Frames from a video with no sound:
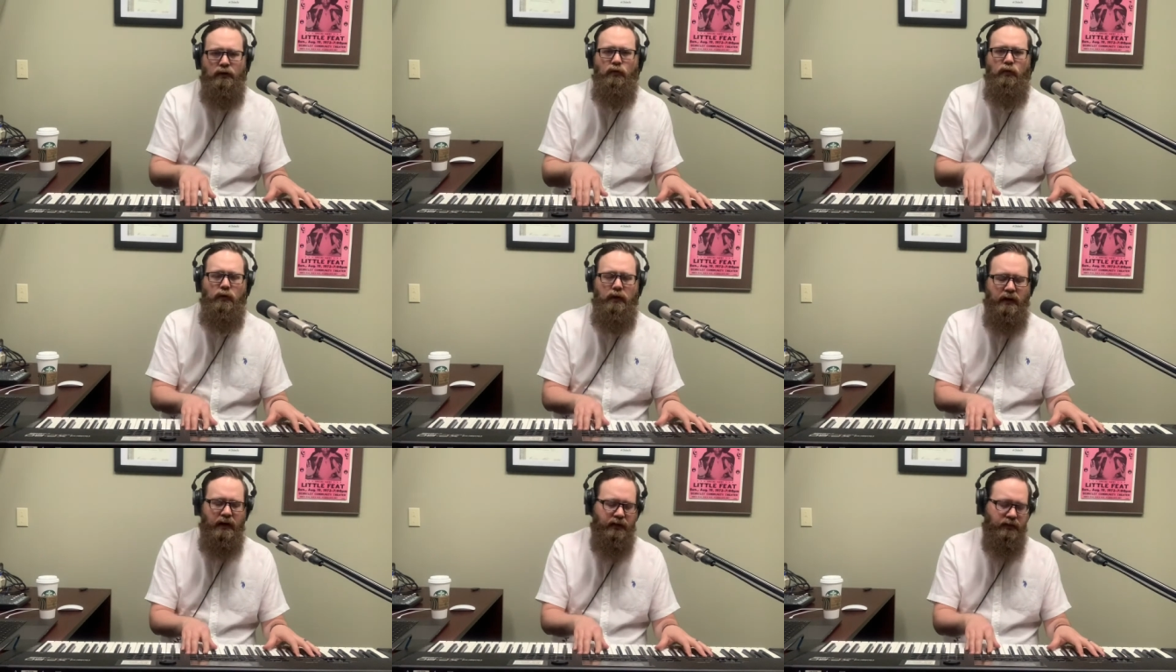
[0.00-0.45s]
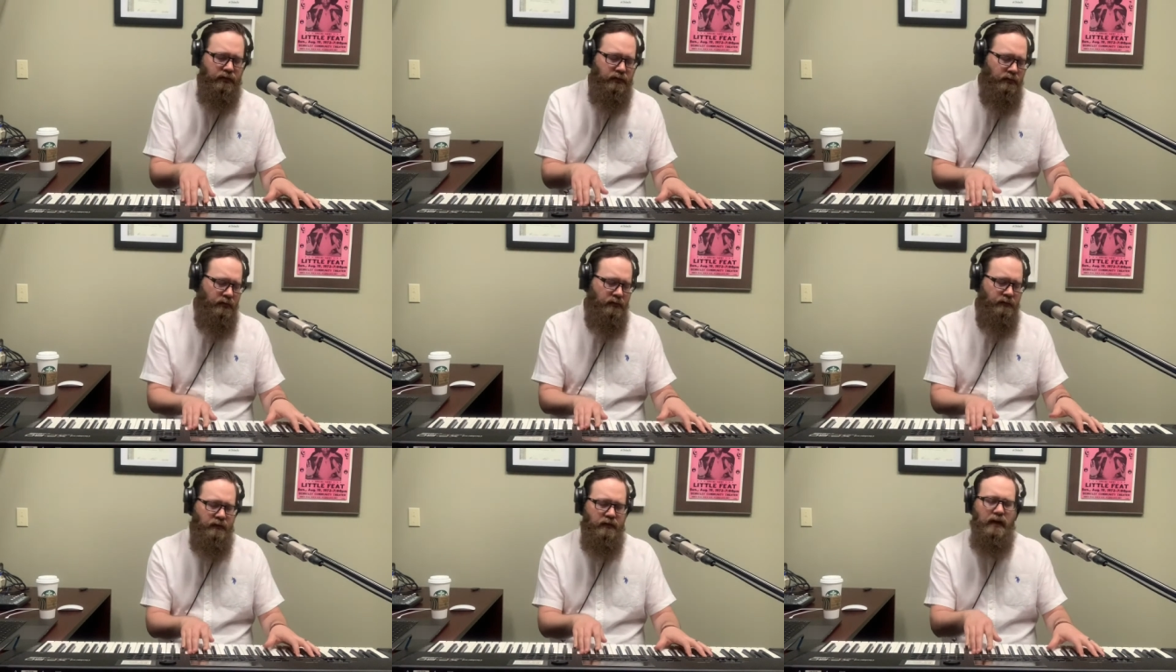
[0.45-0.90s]
whether
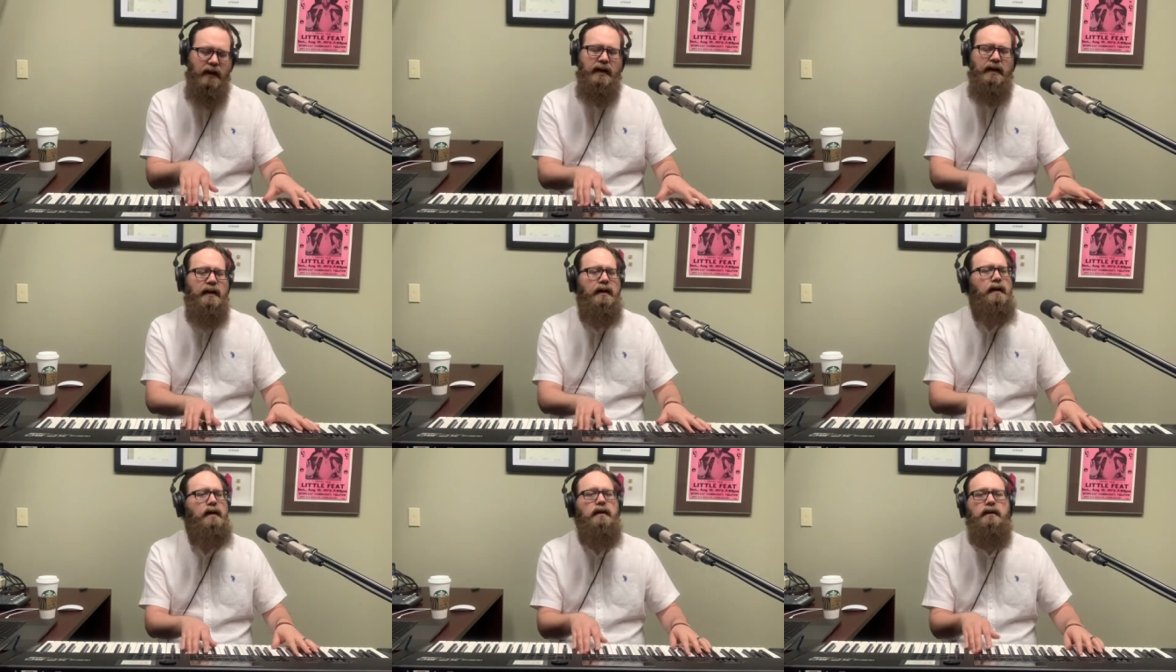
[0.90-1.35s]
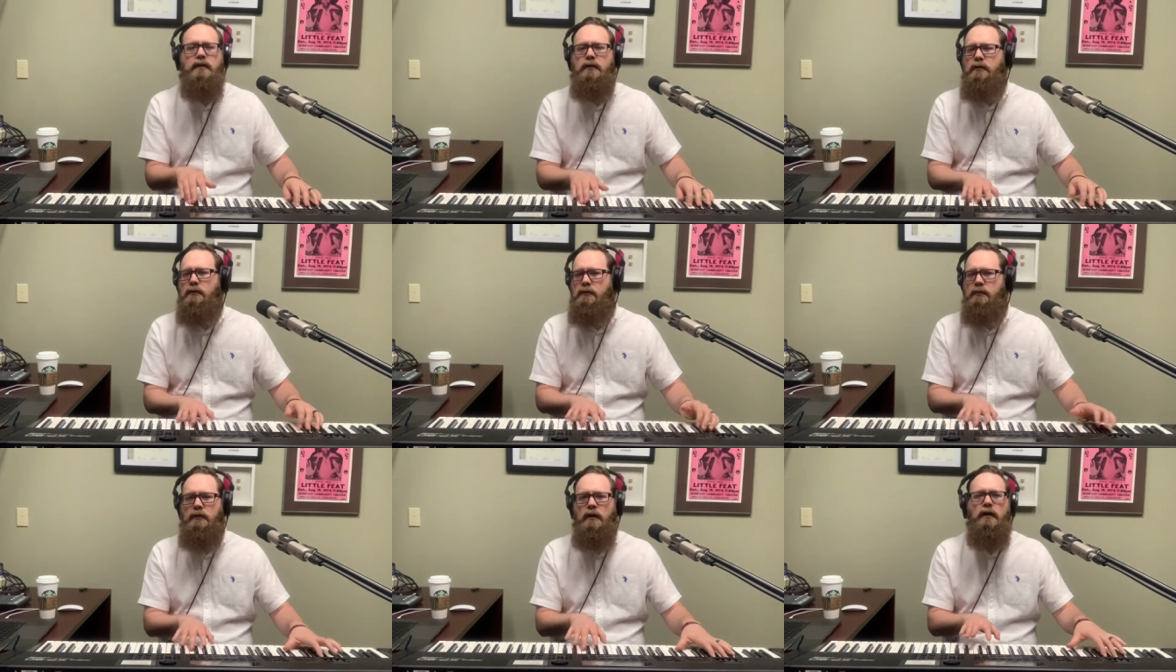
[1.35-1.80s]
I'm right
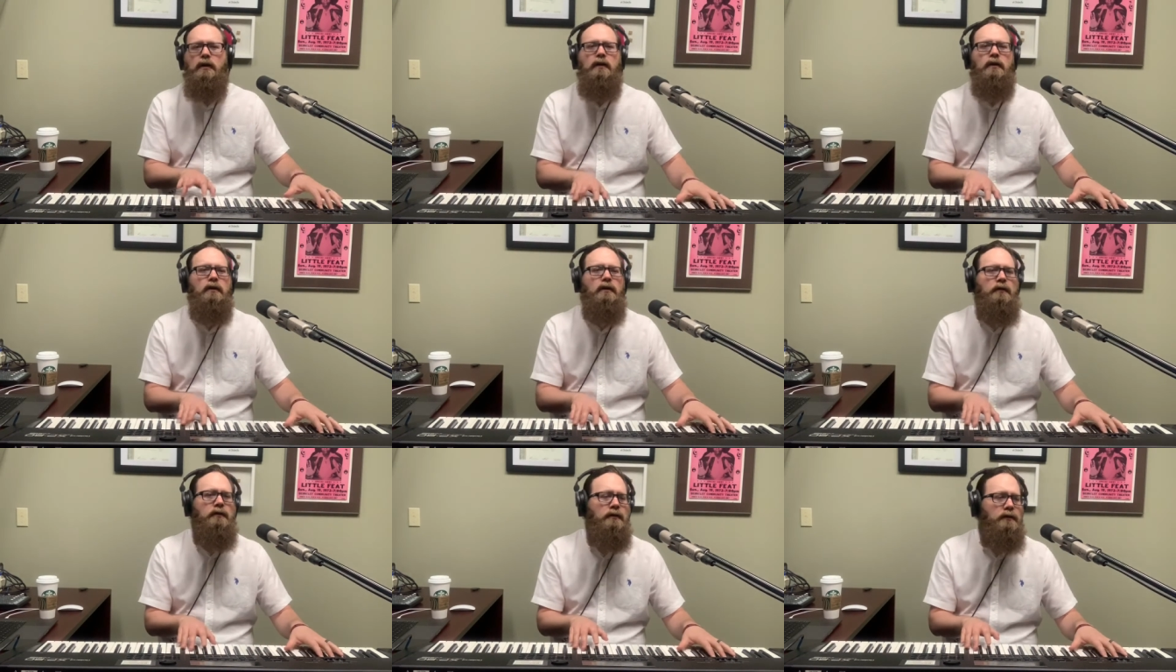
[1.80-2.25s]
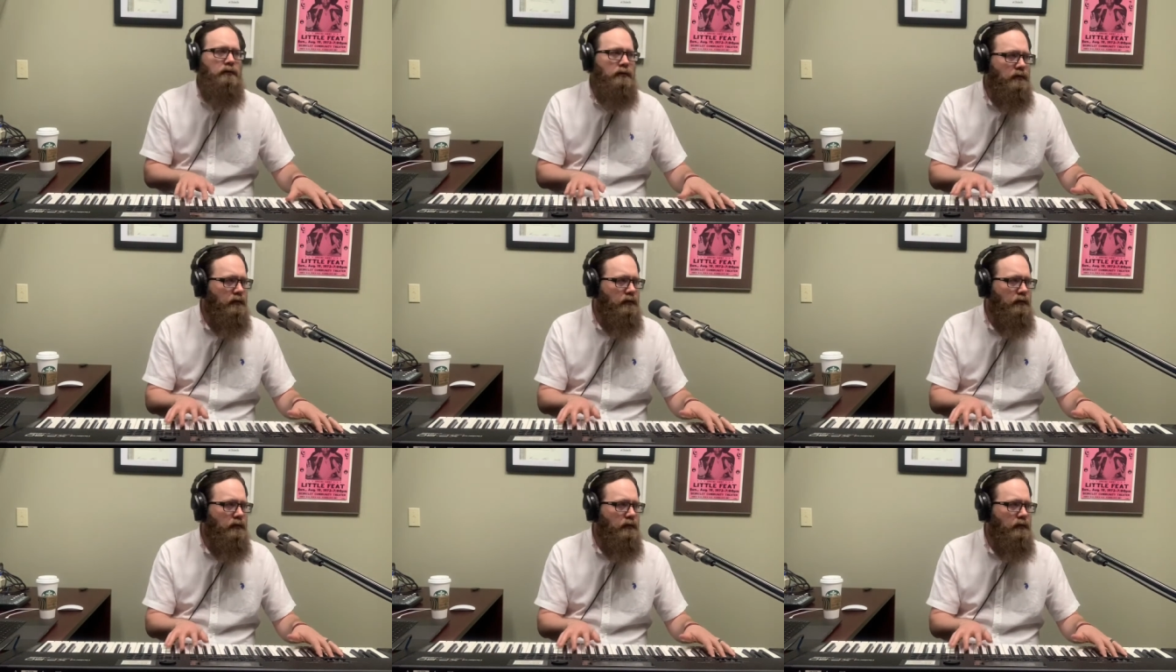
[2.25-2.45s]
or wrong.